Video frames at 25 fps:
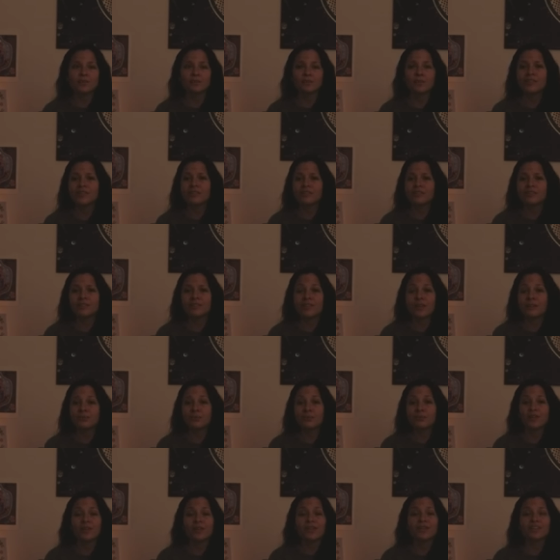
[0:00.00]
but there's
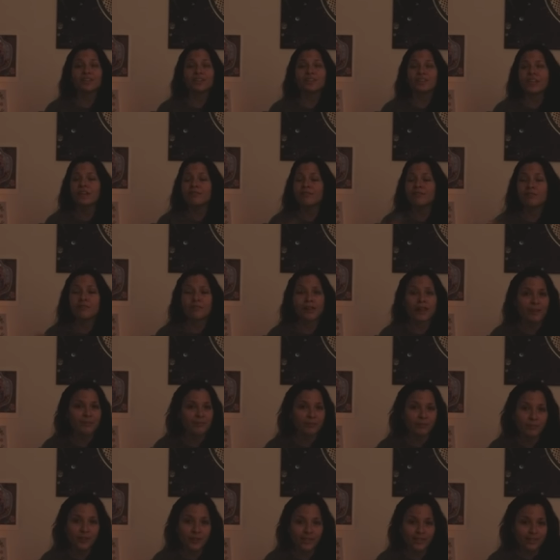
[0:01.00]
times where I just have
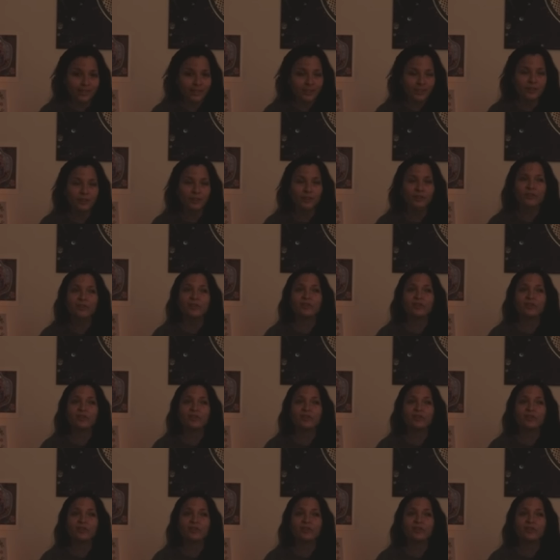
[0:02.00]
five minutes, you know?